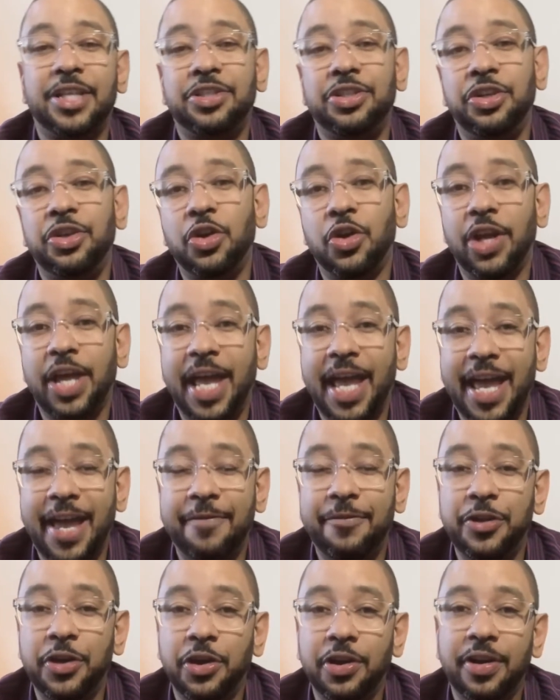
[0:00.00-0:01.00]
you're going to
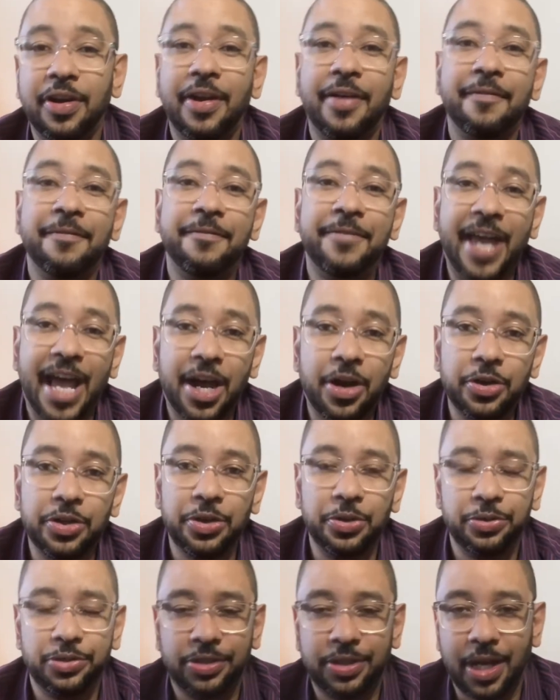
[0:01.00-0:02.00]
have your
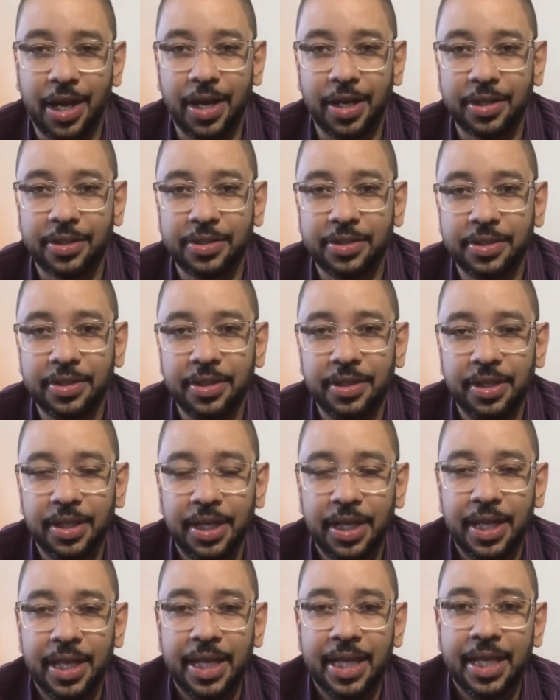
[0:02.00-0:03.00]
value stocks.
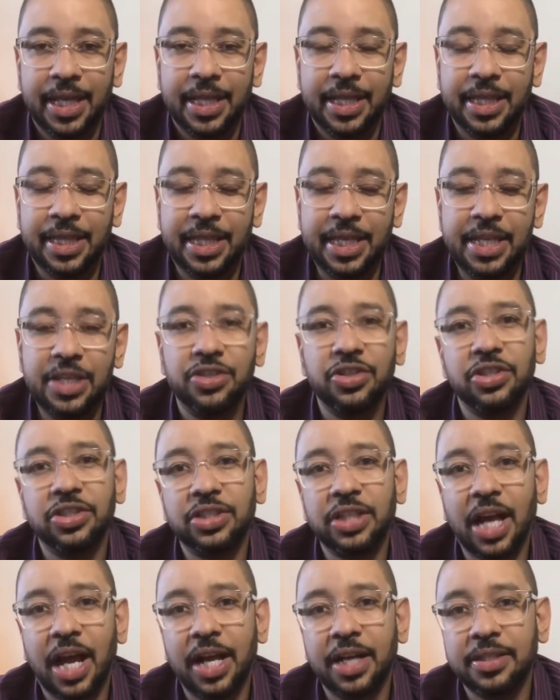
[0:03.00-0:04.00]
These are
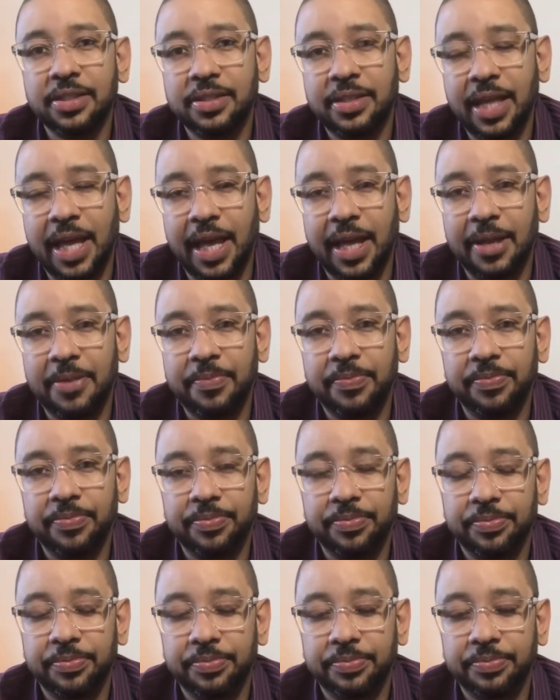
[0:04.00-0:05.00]
stocks that
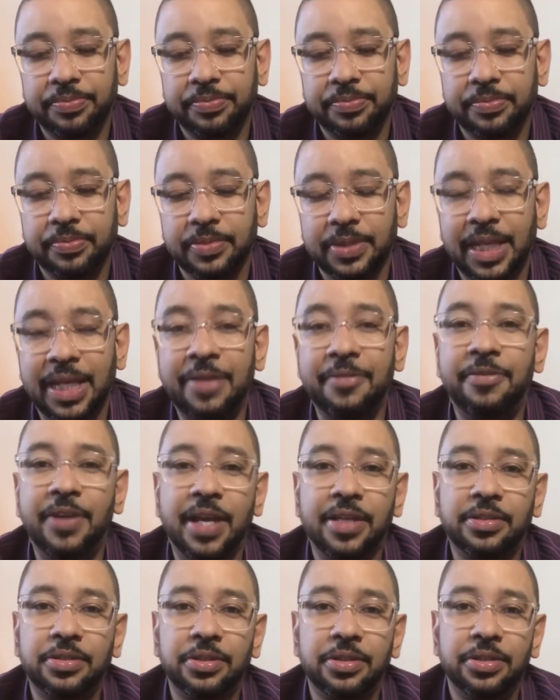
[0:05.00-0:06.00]

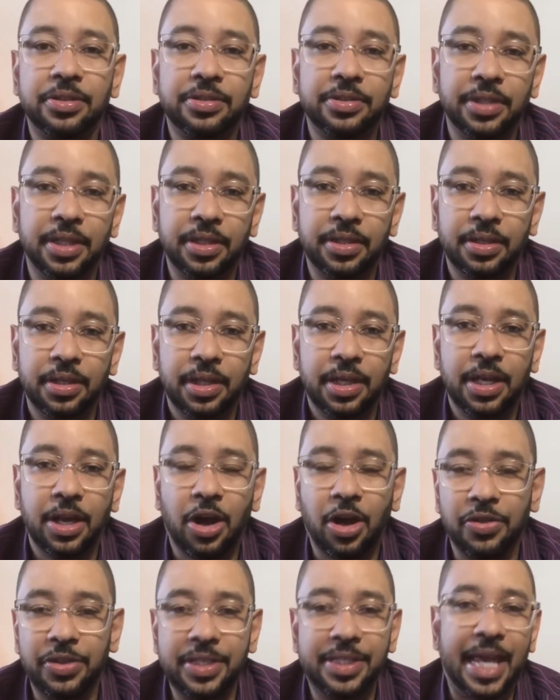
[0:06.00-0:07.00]
investors and
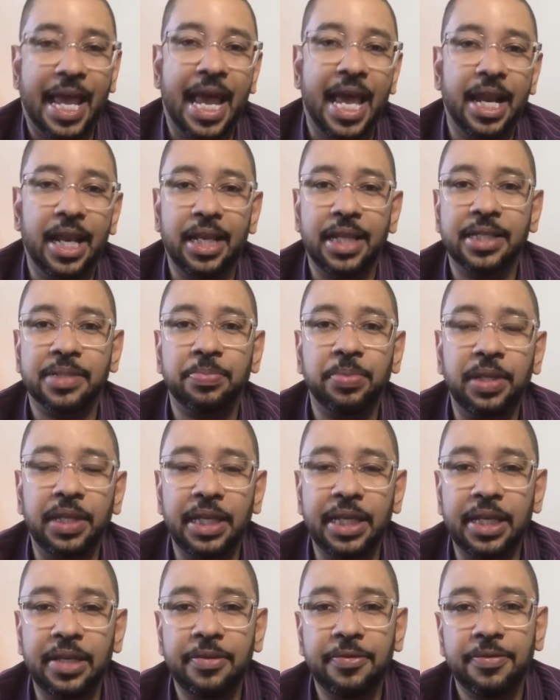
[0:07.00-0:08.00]
all these analysts
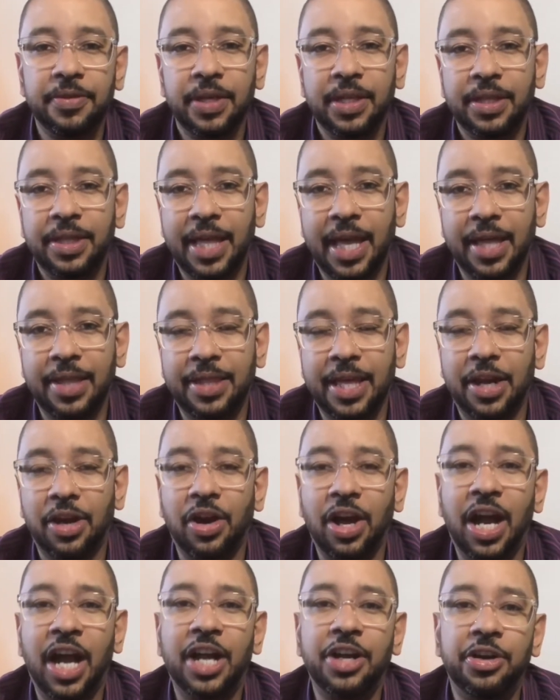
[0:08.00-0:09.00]
believe that
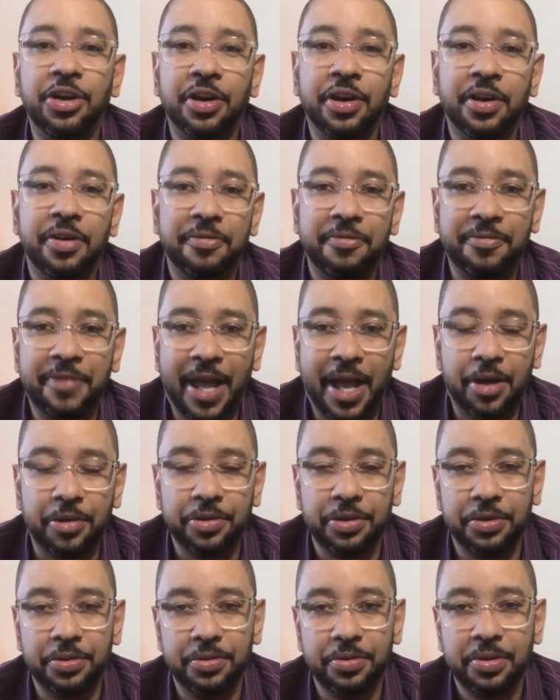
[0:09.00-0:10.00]
are
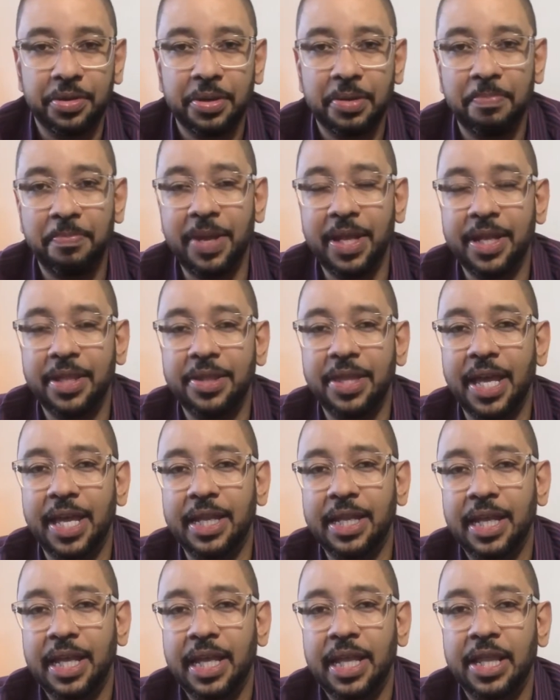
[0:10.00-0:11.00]
undervalued, meaning
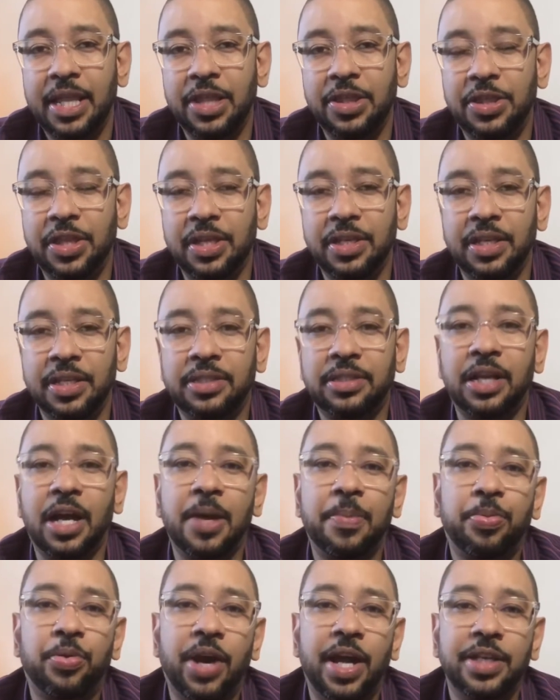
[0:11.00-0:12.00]
that the
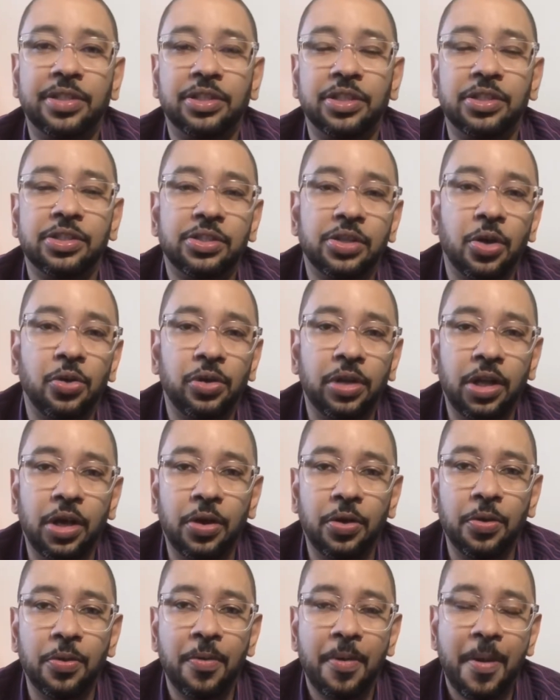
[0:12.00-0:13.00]
stock price is so
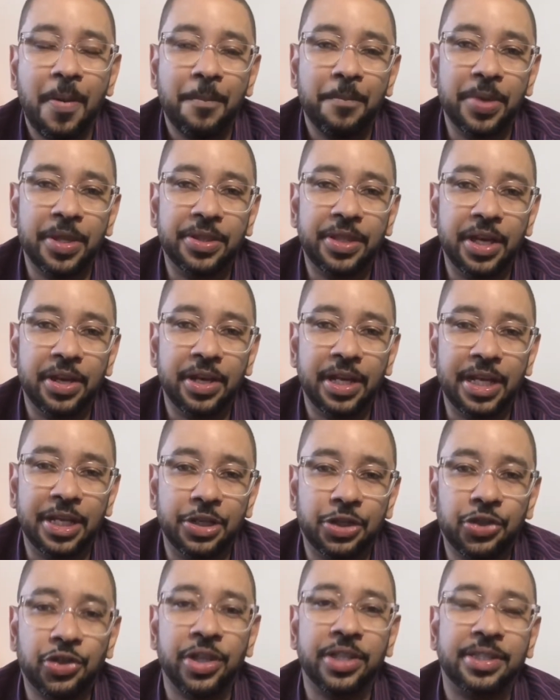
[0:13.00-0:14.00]
low, but their
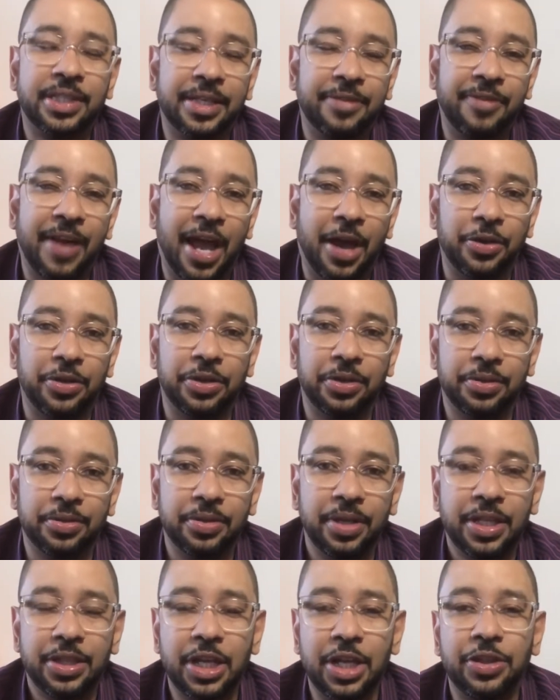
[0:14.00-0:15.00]
intrinsic value,
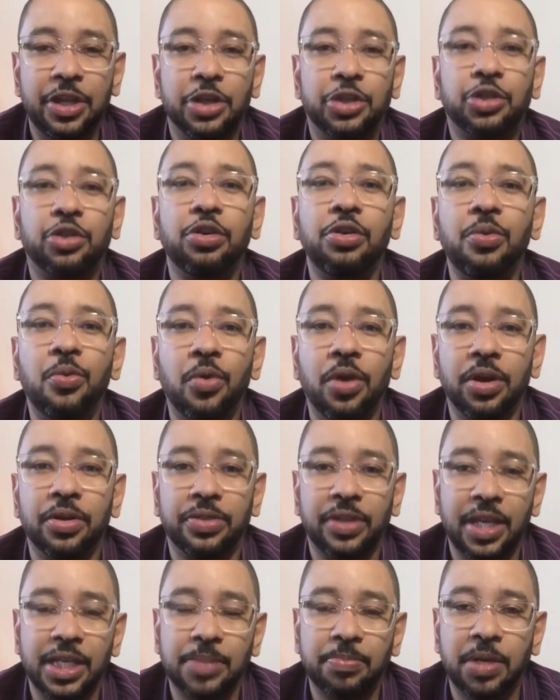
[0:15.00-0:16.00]
their true
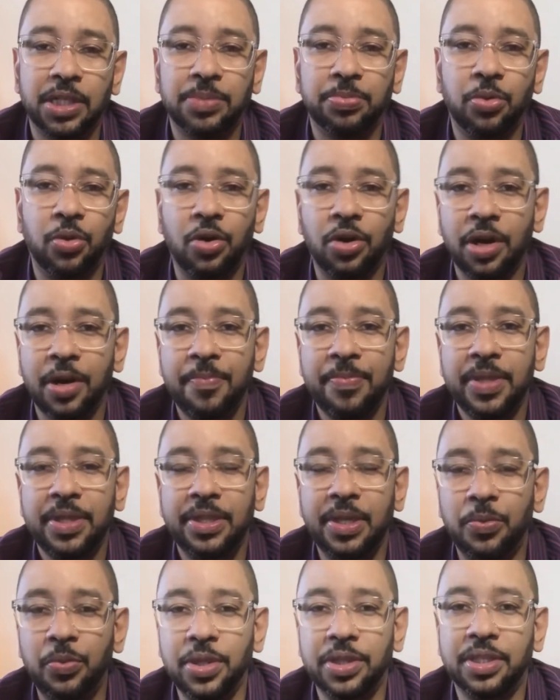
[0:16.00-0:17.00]
worth is much more
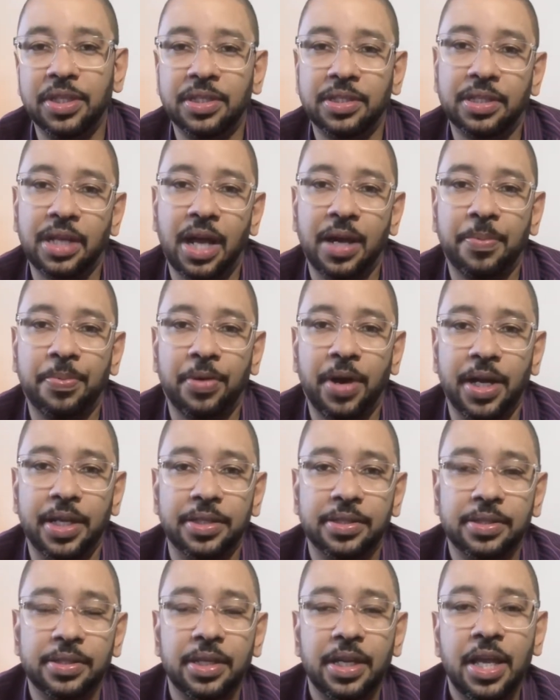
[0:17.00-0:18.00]
than what the stock
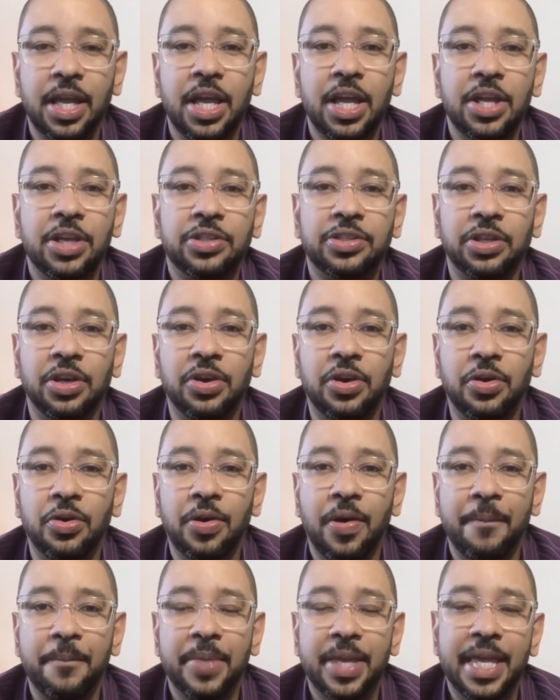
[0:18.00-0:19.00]
price.
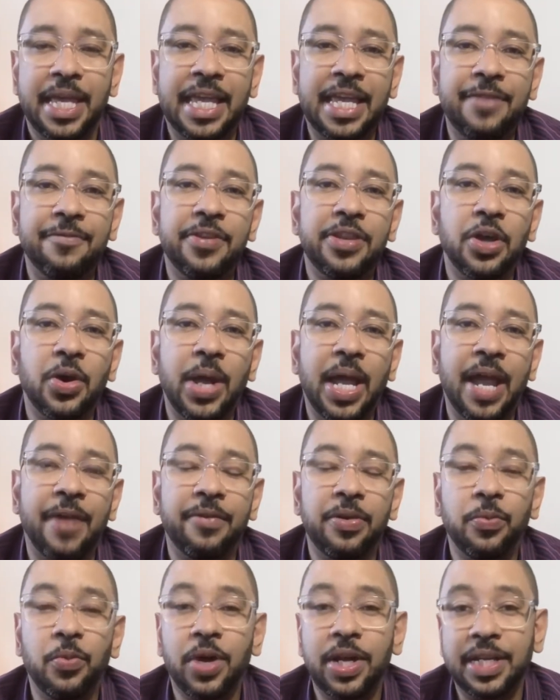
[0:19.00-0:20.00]
So even though
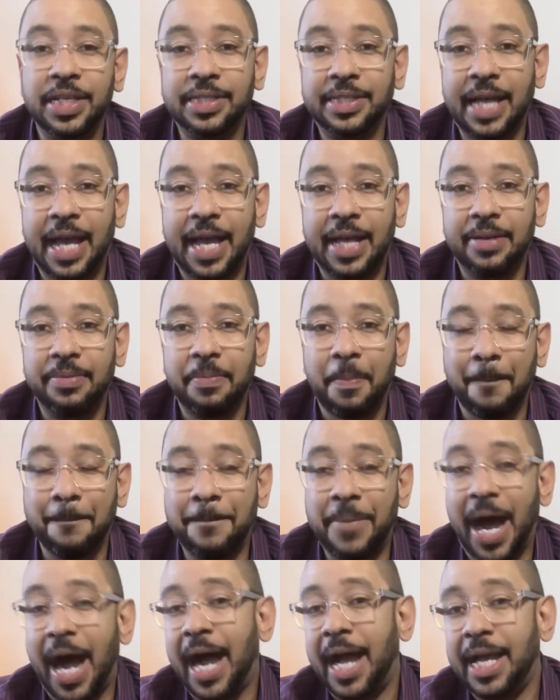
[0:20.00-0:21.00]
everyone is not
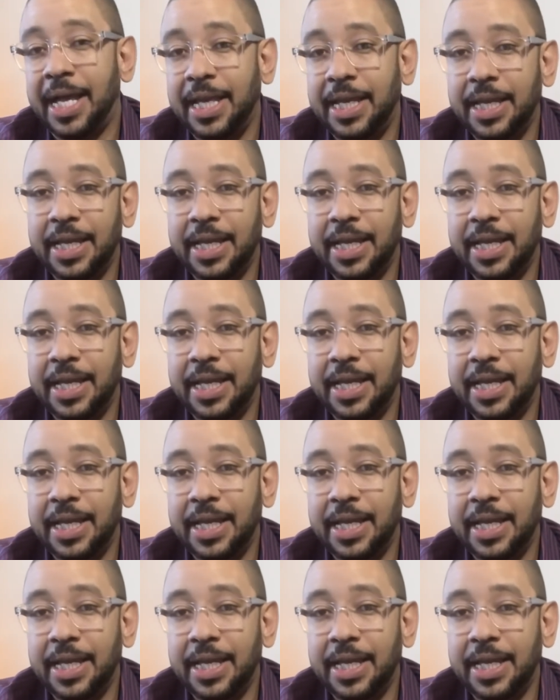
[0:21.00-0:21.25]
buying